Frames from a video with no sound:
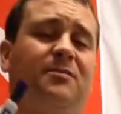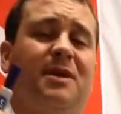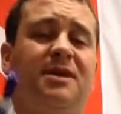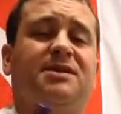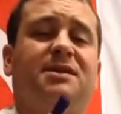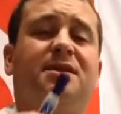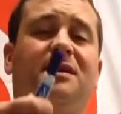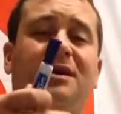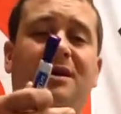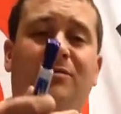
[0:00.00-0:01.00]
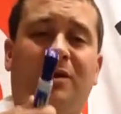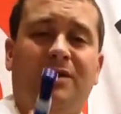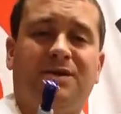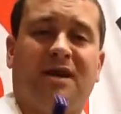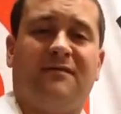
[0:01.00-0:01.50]
means we're
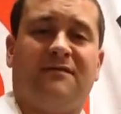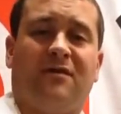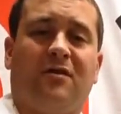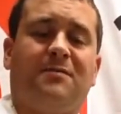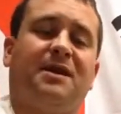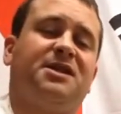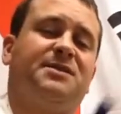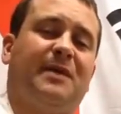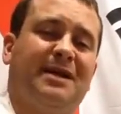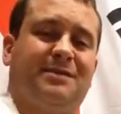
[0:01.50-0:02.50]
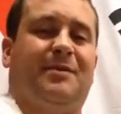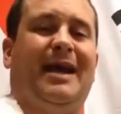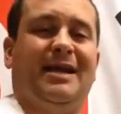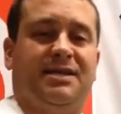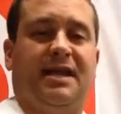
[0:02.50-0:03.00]
using a verb that explains a
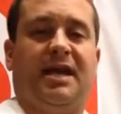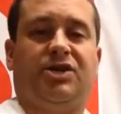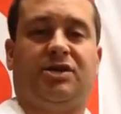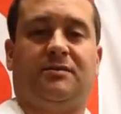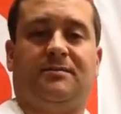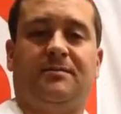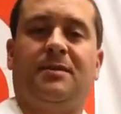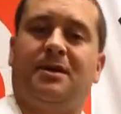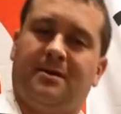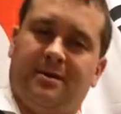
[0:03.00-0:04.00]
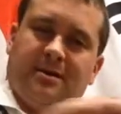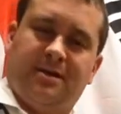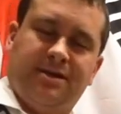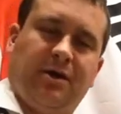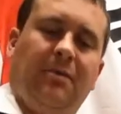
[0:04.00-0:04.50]
past action.
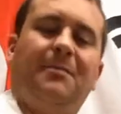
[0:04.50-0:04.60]
So a